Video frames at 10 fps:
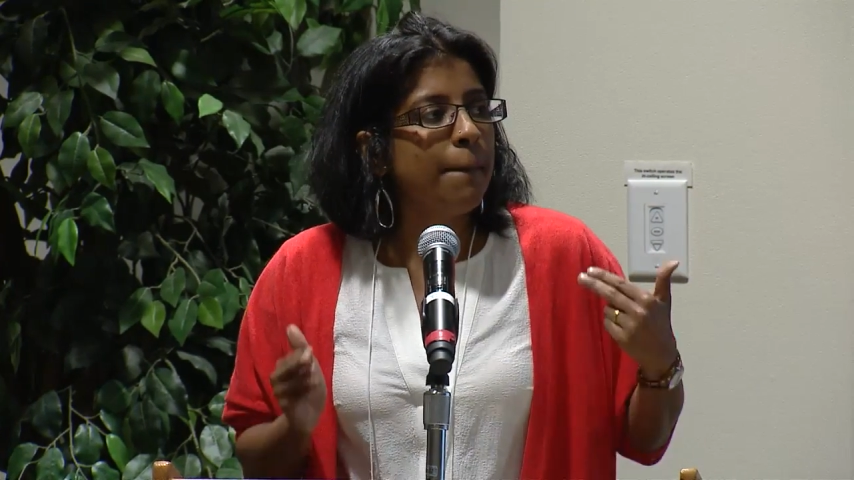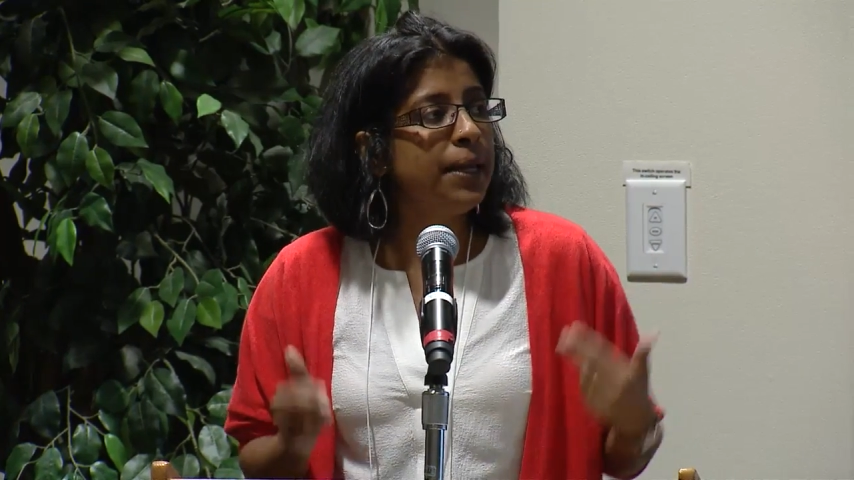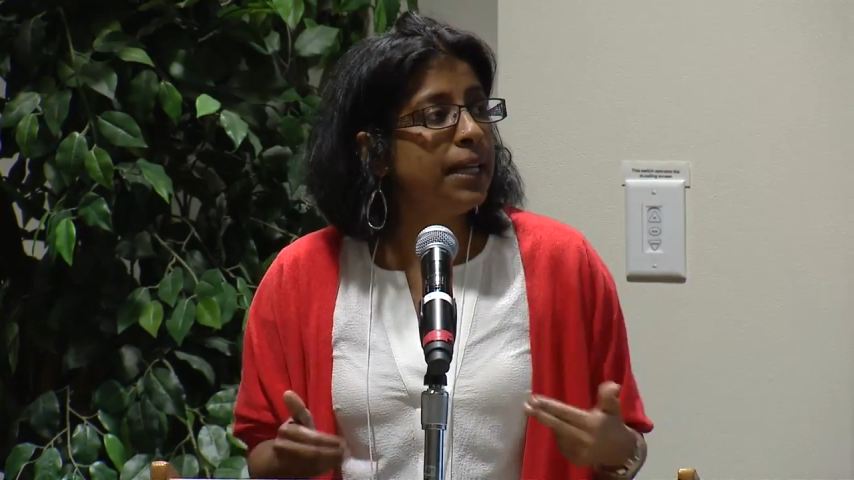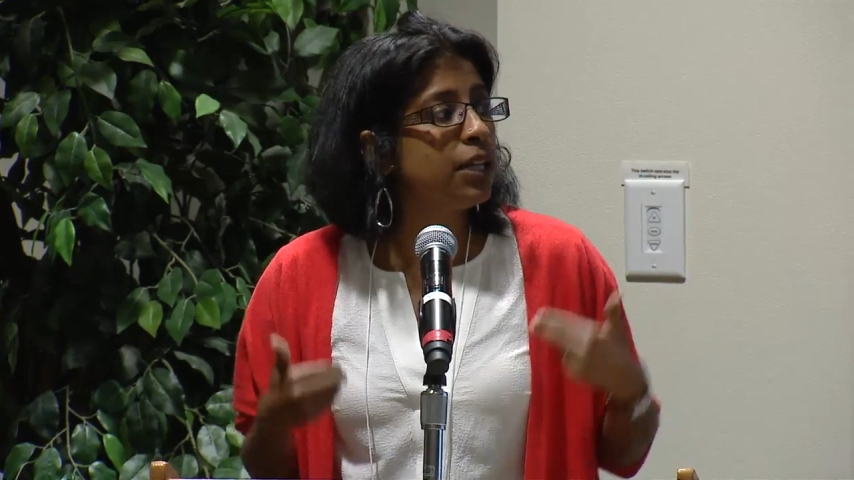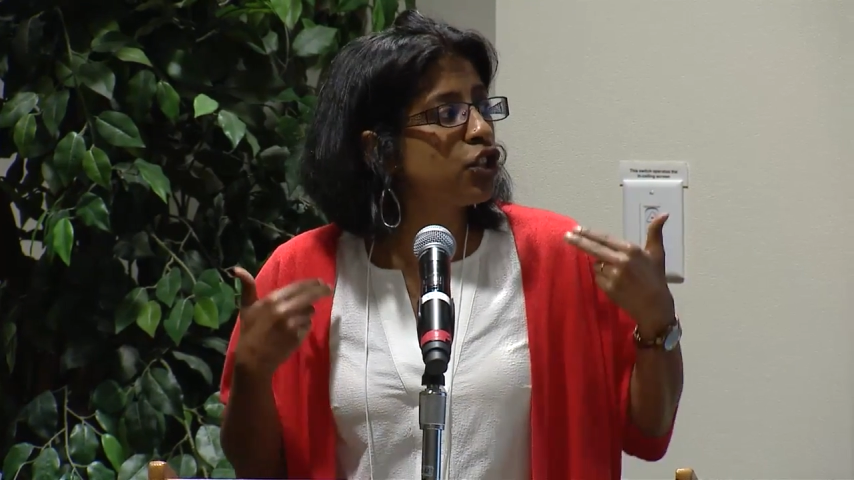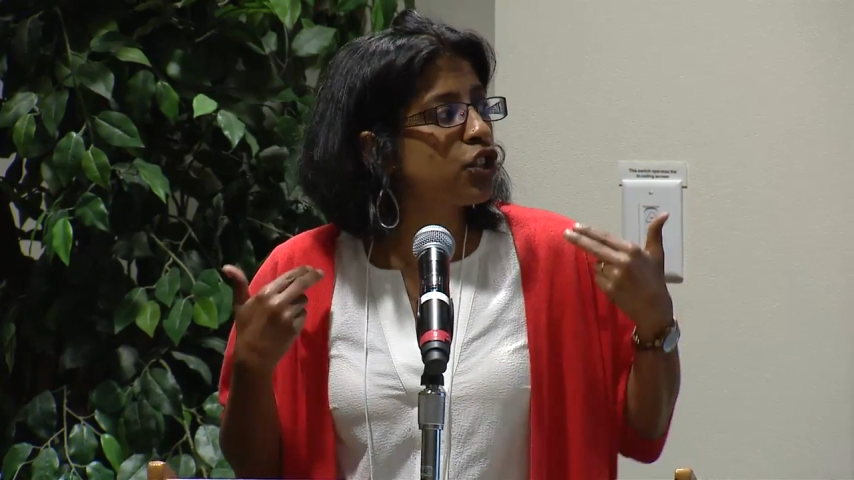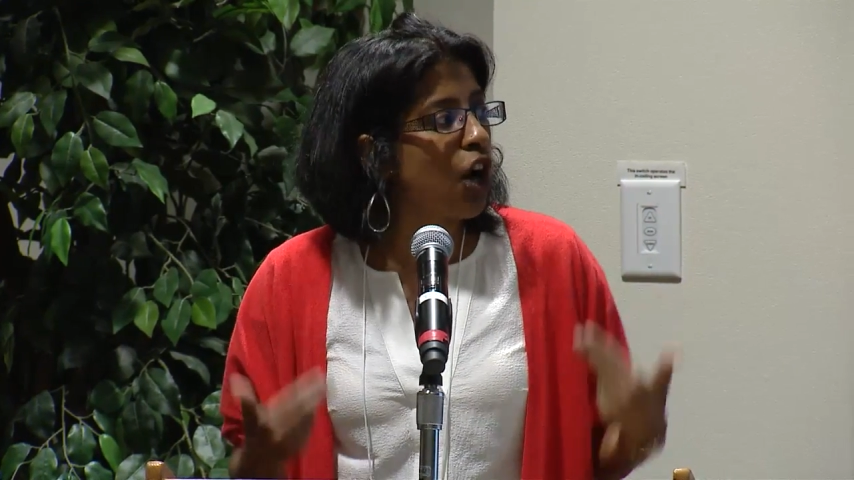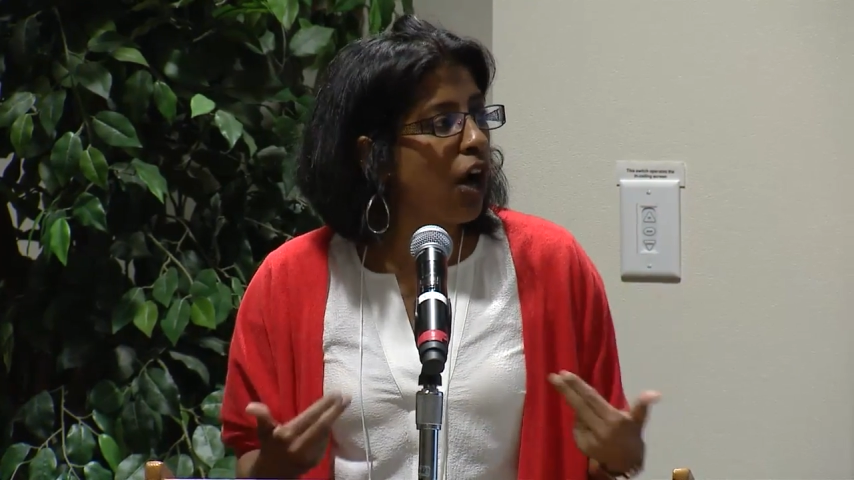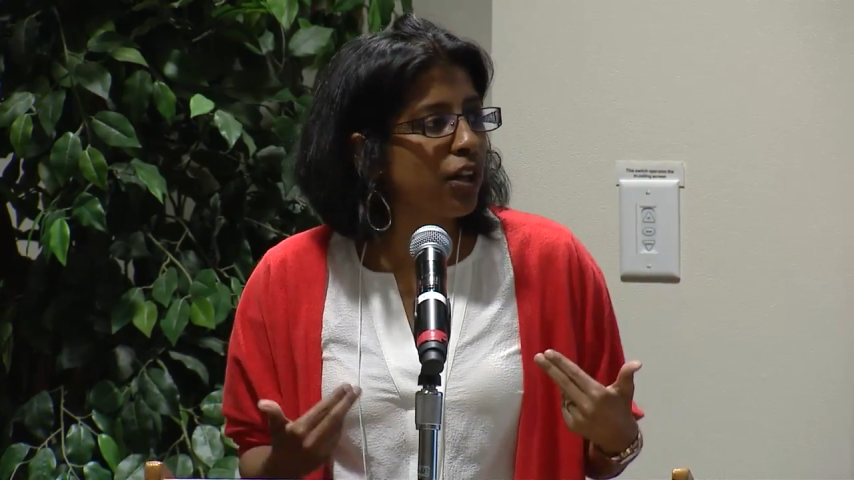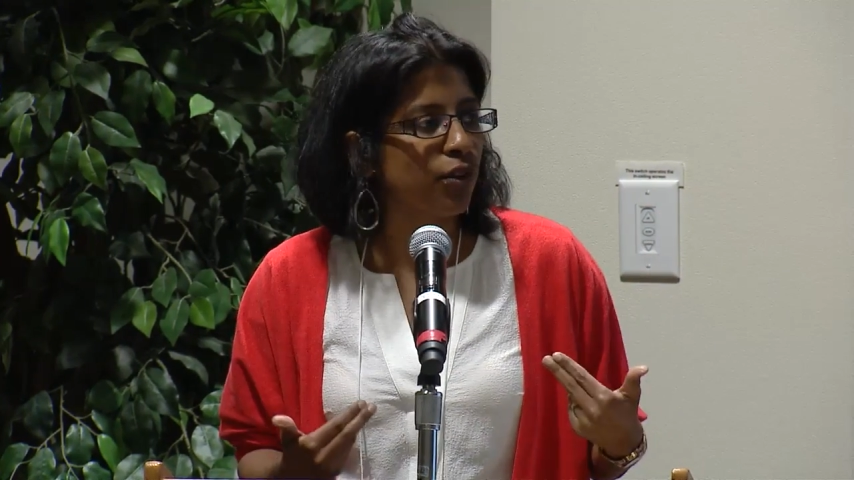being
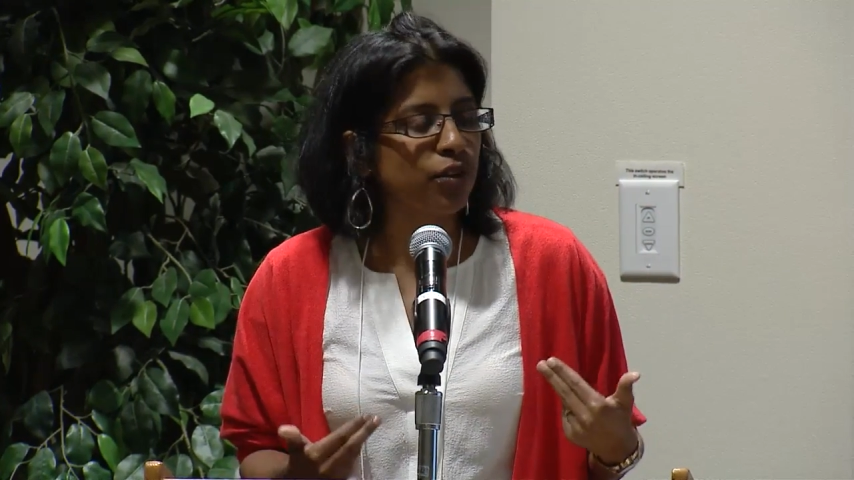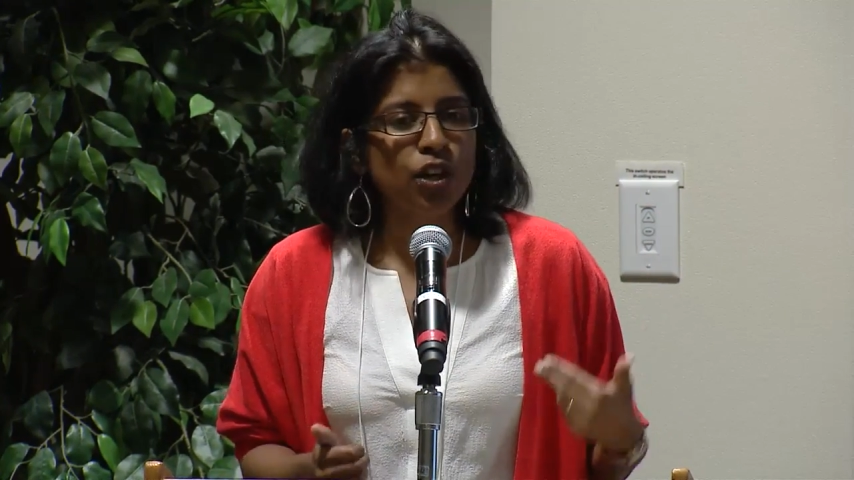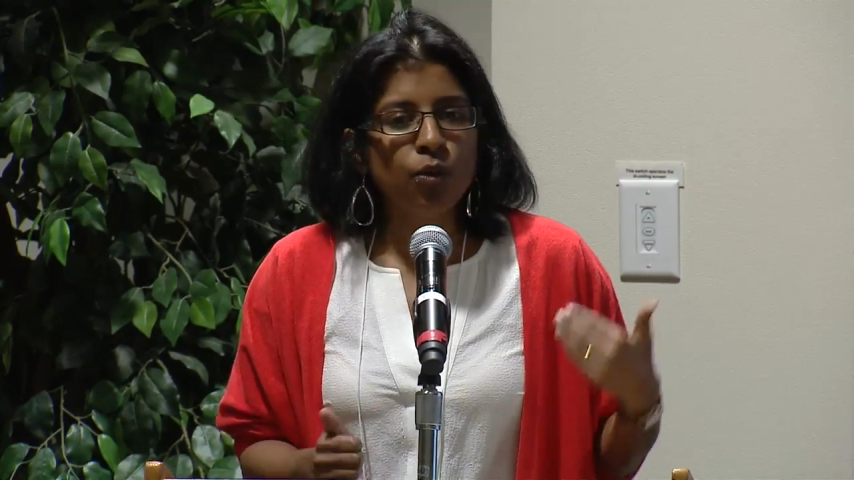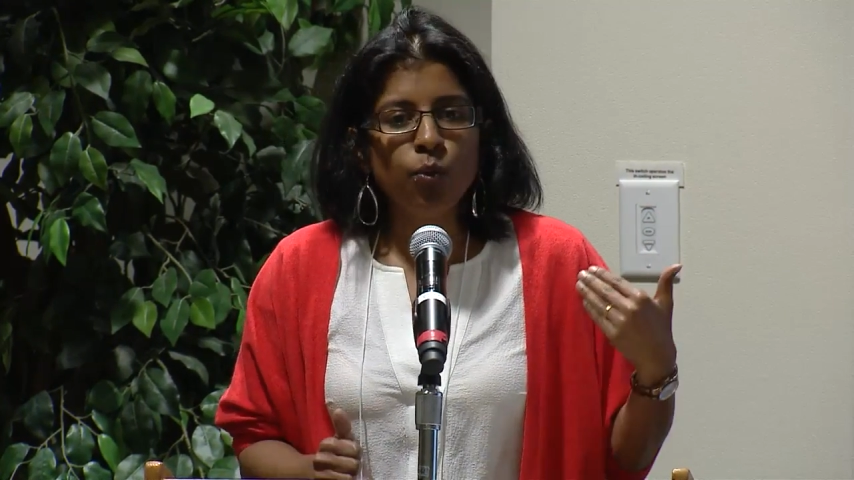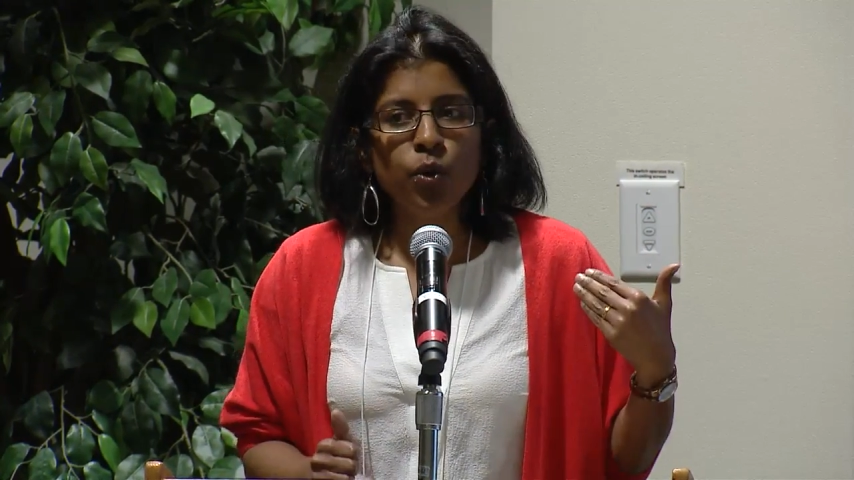scholars,